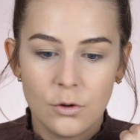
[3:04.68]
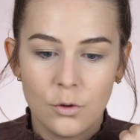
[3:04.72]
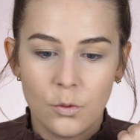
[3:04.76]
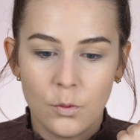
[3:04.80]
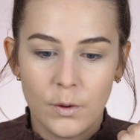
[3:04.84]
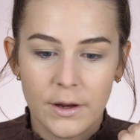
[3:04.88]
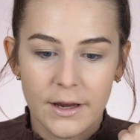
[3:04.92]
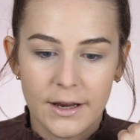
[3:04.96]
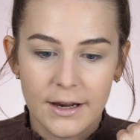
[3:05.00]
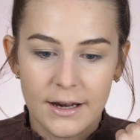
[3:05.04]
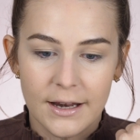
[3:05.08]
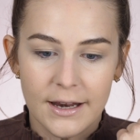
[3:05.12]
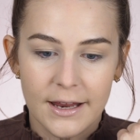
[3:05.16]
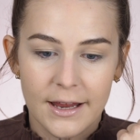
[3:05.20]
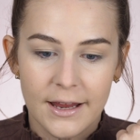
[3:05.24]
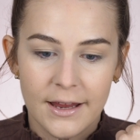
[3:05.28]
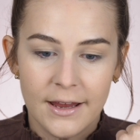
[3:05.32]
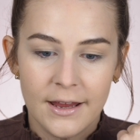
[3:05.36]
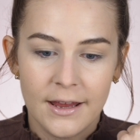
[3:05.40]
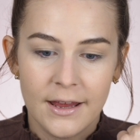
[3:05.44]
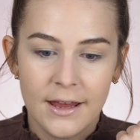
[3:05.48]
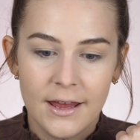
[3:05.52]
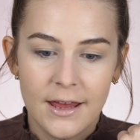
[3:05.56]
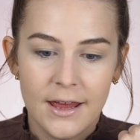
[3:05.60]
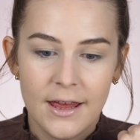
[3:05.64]

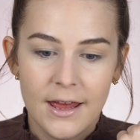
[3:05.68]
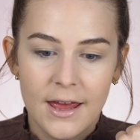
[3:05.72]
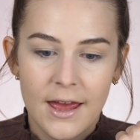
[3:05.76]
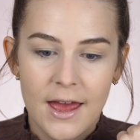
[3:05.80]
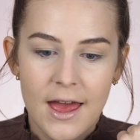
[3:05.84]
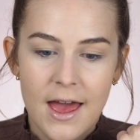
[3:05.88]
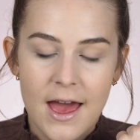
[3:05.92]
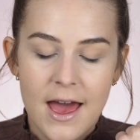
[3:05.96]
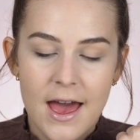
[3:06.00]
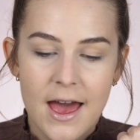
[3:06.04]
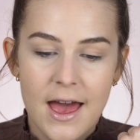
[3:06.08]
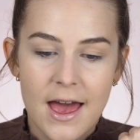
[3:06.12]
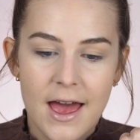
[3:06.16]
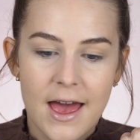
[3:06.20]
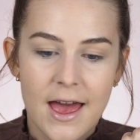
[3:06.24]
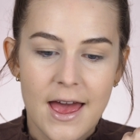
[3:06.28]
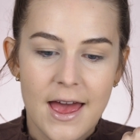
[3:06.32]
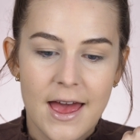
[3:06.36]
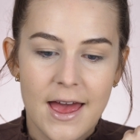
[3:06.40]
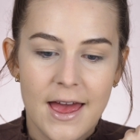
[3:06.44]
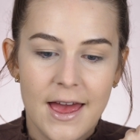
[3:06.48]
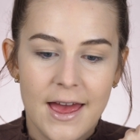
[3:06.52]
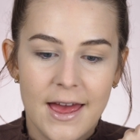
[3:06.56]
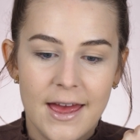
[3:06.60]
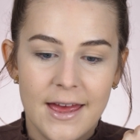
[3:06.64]
quickly
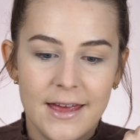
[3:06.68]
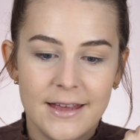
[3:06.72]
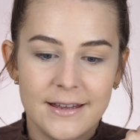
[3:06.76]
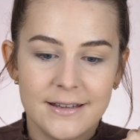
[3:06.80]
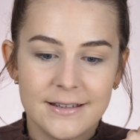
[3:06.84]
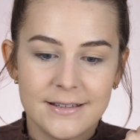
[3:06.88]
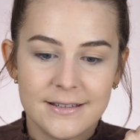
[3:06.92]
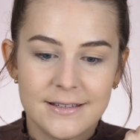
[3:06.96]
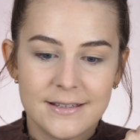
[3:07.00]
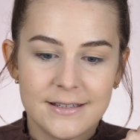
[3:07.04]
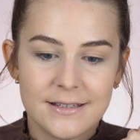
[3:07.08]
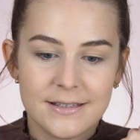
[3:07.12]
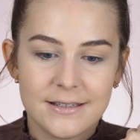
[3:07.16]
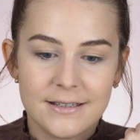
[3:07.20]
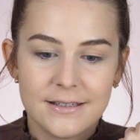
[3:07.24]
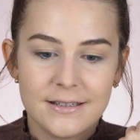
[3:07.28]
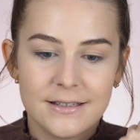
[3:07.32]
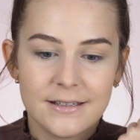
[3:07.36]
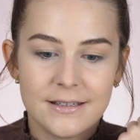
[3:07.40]
and